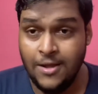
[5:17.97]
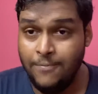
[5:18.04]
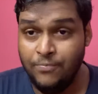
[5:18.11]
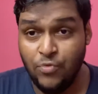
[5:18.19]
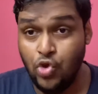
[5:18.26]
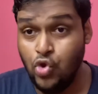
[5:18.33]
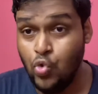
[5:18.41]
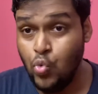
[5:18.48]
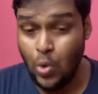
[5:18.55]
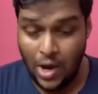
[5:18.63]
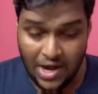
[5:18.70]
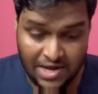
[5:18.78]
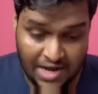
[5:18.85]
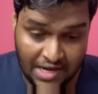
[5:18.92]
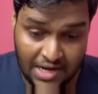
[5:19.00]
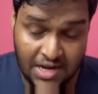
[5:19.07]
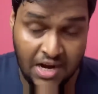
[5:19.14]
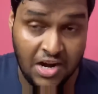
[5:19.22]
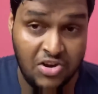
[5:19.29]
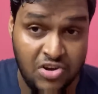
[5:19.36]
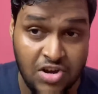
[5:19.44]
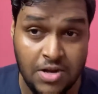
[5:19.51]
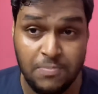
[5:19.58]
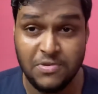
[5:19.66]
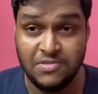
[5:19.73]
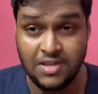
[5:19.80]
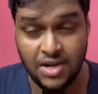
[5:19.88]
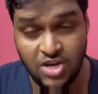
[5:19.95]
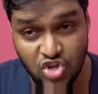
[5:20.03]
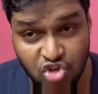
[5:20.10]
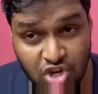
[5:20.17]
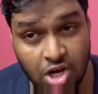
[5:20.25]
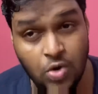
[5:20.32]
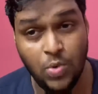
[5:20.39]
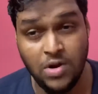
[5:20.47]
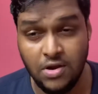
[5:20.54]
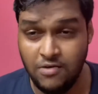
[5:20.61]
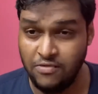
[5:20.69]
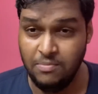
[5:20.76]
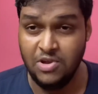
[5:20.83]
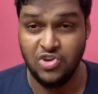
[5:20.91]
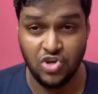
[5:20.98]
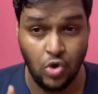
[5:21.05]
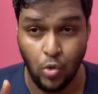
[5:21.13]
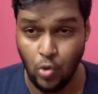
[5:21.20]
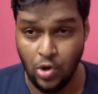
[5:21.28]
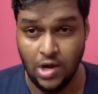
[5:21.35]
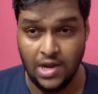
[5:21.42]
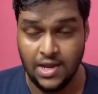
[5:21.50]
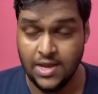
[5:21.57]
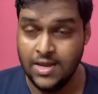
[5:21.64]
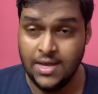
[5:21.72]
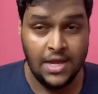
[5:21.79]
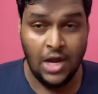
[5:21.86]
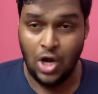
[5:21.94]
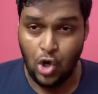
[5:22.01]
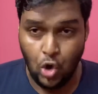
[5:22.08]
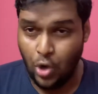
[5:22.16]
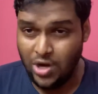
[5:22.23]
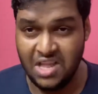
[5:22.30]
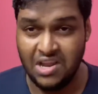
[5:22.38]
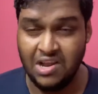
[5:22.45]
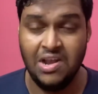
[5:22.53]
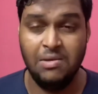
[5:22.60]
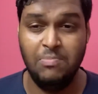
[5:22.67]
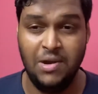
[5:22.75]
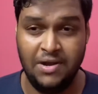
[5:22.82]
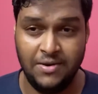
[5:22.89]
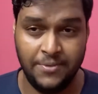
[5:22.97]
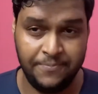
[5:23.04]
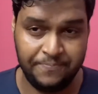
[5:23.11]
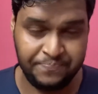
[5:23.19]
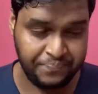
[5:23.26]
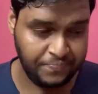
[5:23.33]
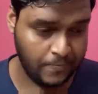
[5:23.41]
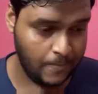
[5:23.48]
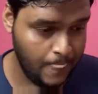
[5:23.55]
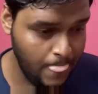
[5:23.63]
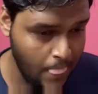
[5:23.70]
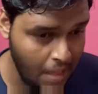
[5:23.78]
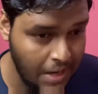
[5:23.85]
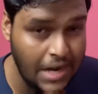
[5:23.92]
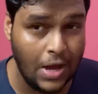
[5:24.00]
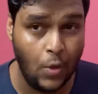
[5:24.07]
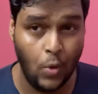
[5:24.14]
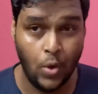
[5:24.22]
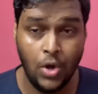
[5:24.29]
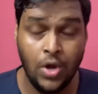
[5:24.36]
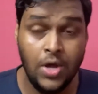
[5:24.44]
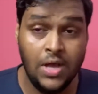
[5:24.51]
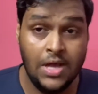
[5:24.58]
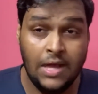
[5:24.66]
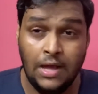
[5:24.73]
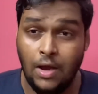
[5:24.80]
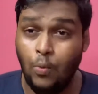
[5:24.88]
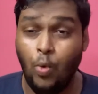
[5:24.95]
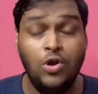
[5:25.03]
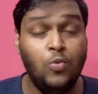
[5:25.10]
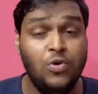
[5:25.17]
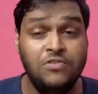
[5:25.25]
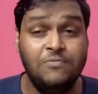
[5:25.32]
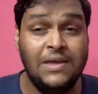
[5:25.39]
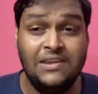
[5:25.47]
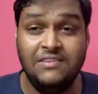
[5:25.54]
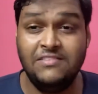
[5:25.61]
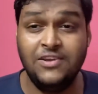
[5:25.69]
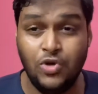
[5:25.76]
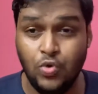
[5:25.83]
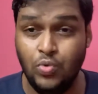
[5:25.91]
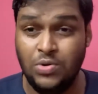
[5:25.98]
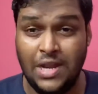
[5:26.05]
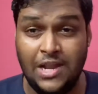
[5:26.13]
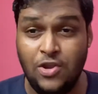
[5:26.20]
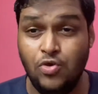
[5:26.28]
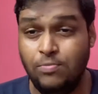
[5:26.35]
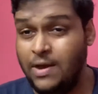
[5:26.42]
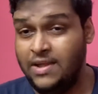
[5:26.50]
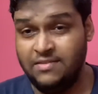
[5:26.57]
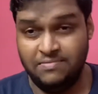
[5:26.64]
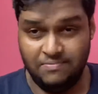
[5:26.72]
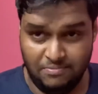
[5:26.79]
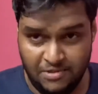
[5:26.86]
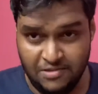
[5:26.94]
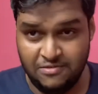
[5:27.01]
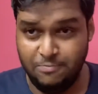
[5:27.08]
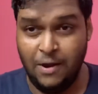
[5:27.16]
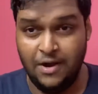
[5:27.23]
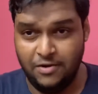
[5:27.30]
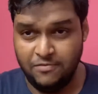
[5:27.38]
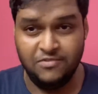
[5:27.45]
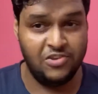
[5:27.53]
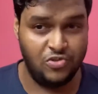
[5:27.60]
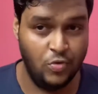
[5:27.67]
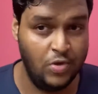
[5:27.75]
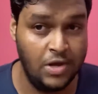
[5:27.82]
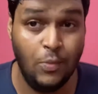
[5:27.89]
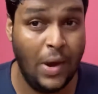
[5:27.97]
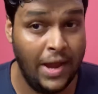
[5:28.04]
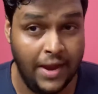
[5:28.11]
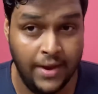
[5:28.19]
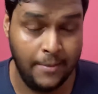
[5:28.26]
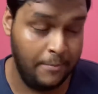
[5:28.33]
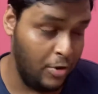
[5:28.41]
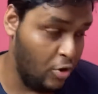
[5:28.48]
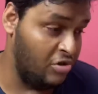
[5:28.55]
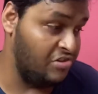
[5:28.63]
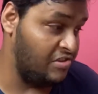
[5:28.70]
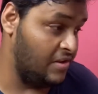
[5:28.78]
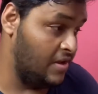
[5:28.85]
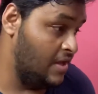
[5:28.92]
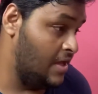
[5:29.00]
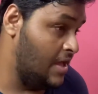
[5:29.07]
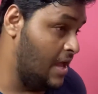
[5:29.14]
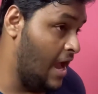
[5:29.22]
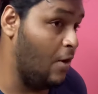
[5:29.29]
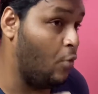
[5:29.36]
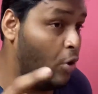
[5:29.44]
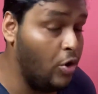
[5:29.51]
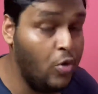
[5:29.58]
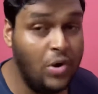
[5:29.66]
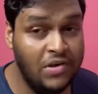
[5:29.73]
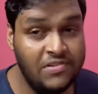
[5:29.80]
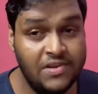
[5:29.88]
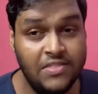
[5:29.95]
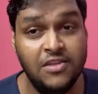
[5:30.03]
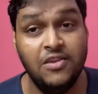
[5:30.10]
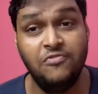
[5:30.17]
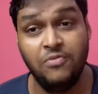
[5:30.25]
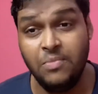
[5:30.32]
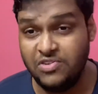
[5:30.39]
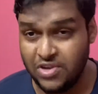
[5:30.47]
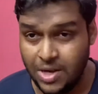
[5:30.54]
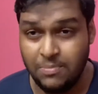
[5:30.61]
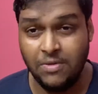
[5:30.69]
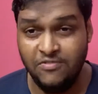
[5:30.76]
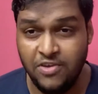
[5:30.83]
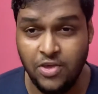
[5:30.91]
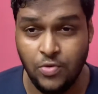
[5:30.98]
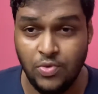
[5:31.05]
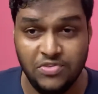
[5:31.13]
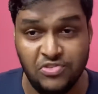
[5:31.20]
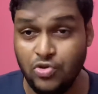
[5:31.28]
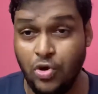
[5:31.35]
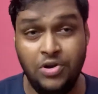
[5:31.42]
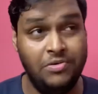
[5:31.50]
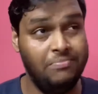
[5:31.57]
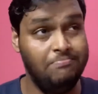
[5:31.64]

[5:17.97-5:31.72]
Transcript: you are getting 100% genuine information only, not clickbait. Now, what was my reason to tell you this part of the story? Why? Because I want you to understand the information I'm giving you is not